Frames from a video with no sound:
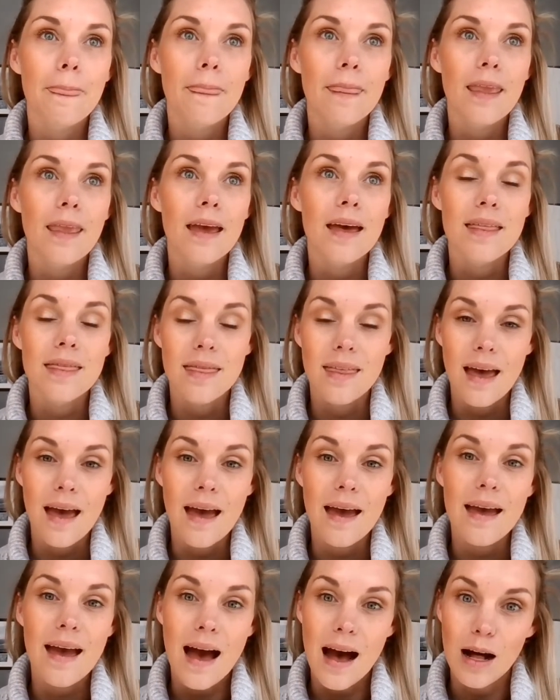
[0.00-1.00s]
they
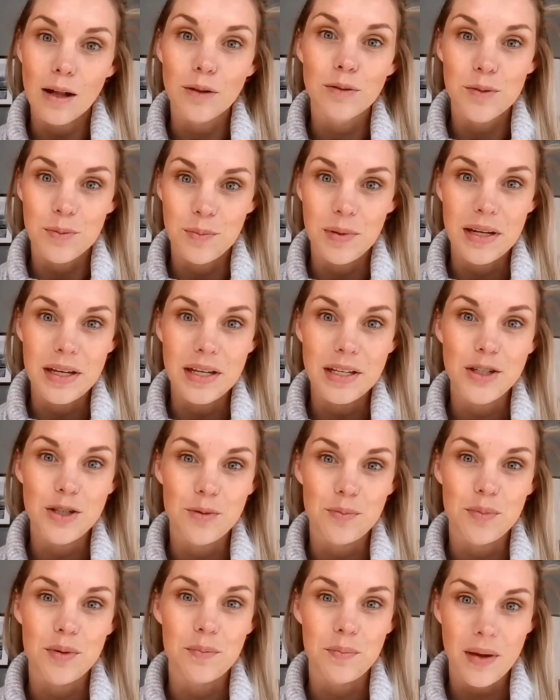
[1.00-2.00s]
helped me to
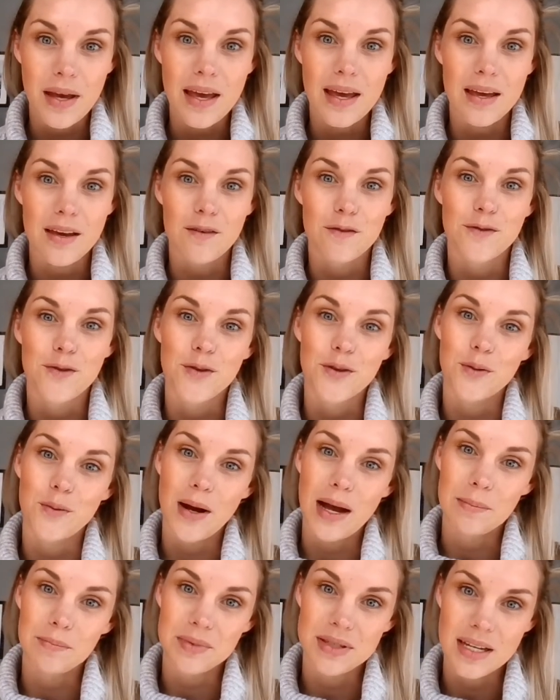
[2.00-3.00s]
prepare for the
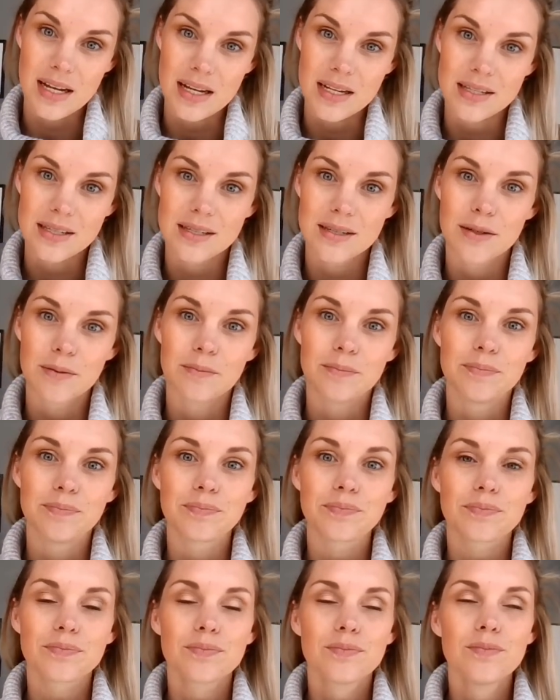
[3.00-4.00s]
WAPT test.
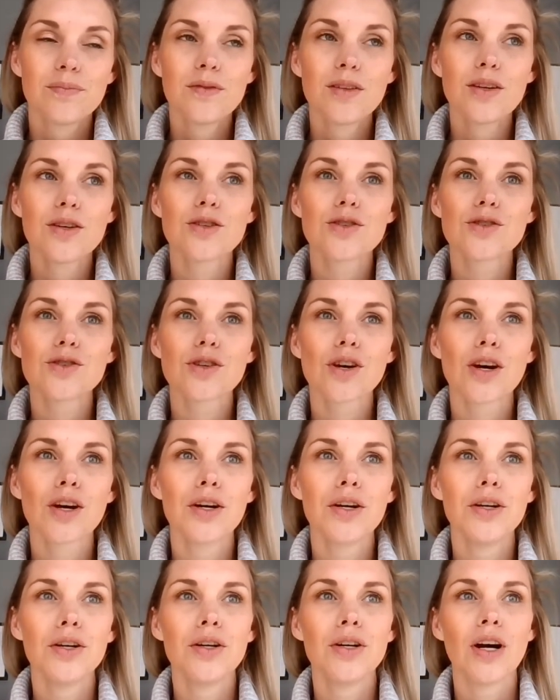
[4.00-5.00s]
So
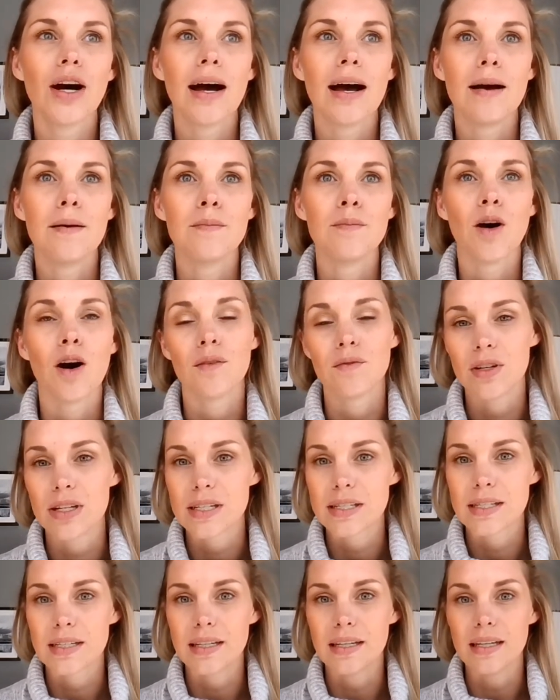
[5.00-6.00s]

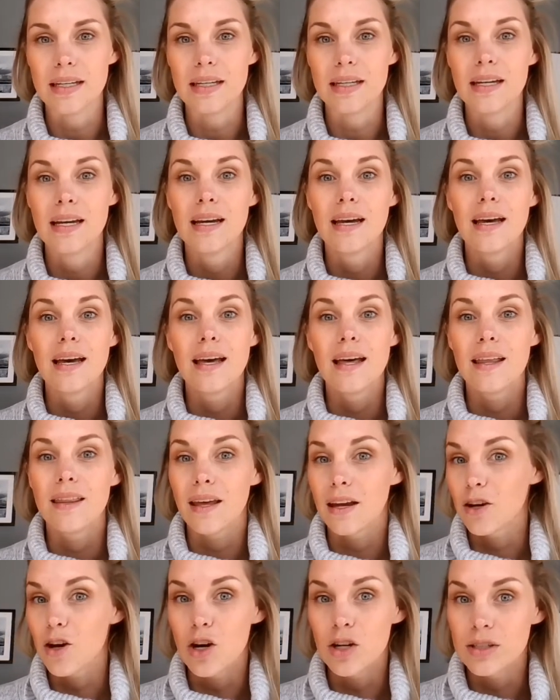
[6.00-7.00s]
obviously
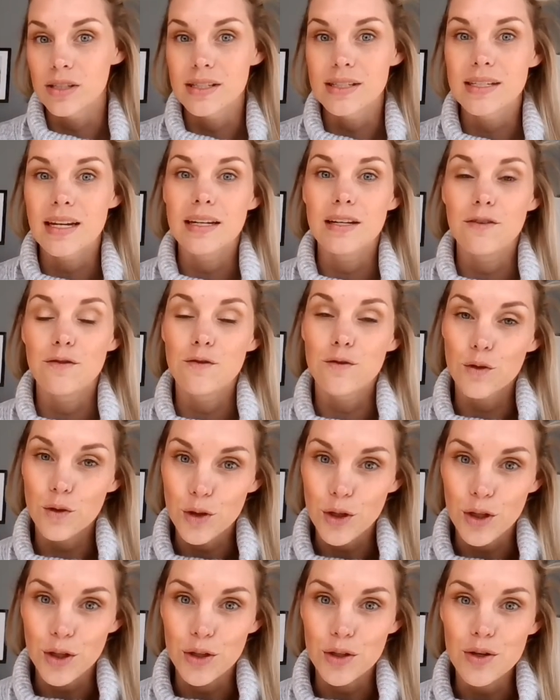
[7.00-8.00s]
they can't study for
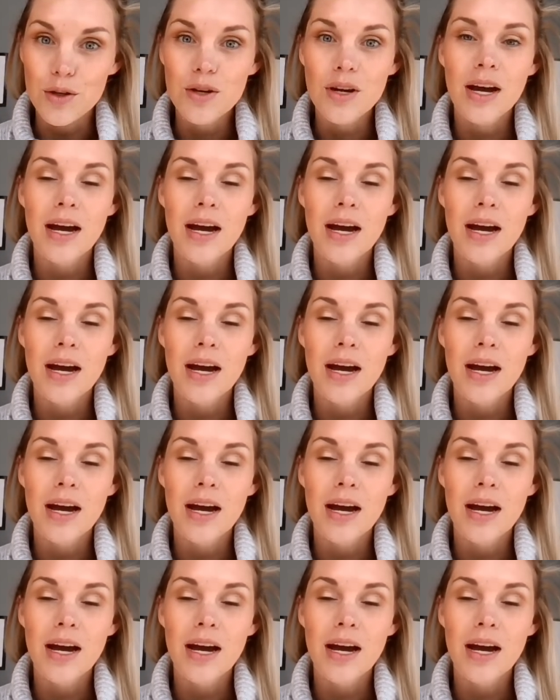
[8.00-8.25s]
you.